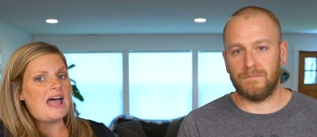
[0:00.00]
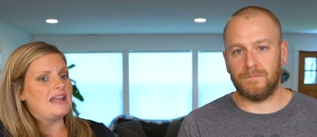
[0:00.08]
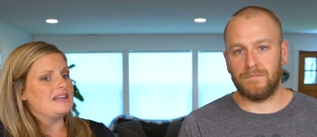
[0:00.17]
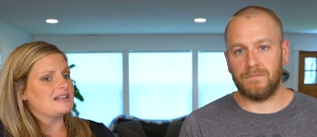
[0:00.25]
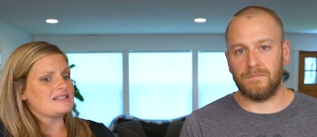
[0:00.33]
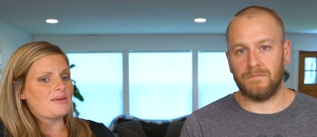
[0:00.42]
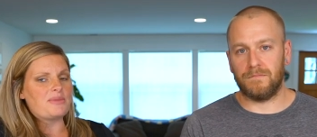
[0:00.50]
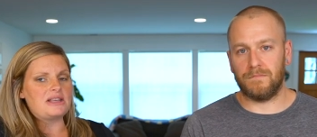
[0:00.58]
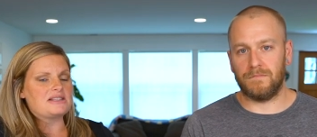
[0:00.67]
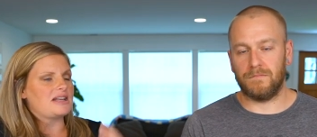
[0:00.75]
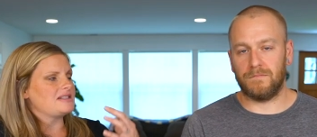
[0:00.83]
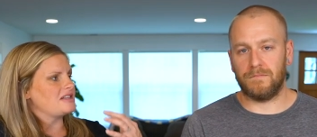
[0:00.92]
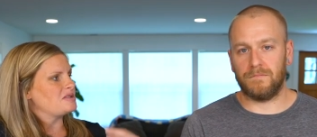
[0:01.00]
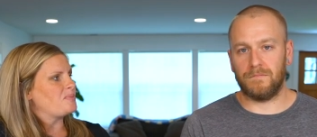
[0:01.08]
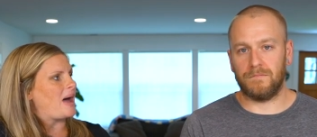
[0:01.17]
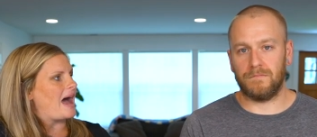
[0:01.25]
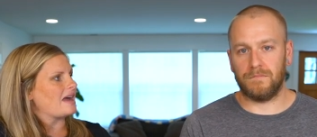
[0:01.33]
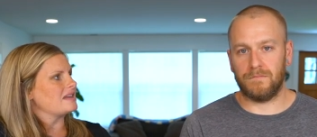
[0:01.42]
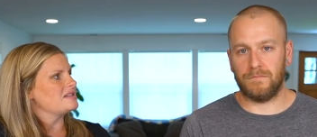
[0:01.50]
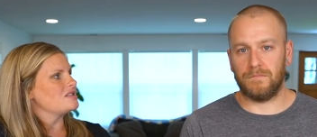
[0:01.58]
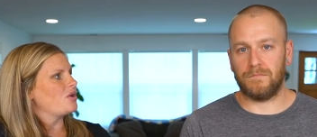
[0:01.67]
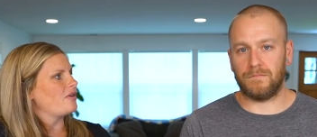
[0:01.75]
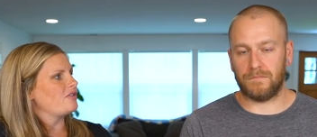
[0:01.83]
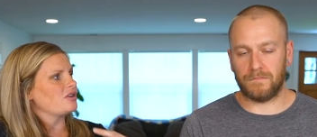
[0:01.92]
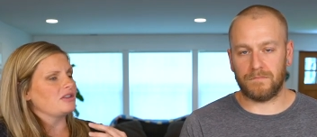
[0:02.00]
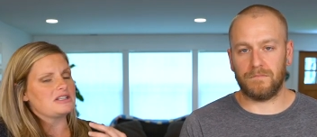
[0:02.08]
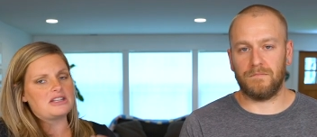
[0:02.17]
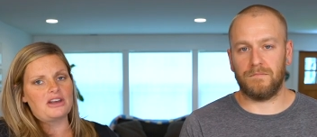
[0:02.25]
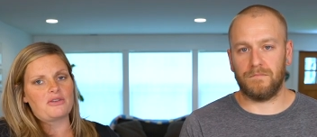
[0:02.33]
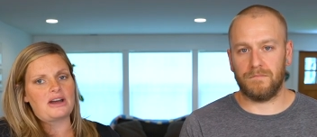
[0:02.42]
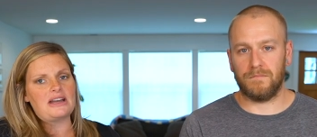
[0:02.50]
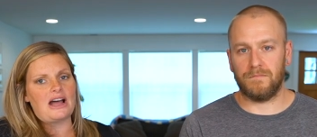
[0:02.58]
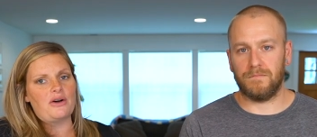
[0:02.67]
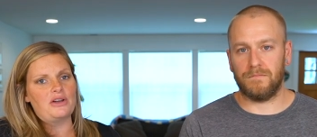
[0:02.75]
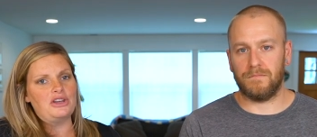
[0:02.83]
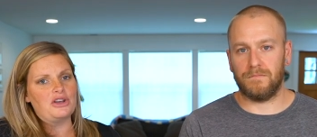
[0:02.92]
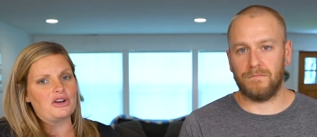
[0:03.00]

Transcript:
Speaker 1: and yet something sets us back. And so if mm-hmm. you're listening right now and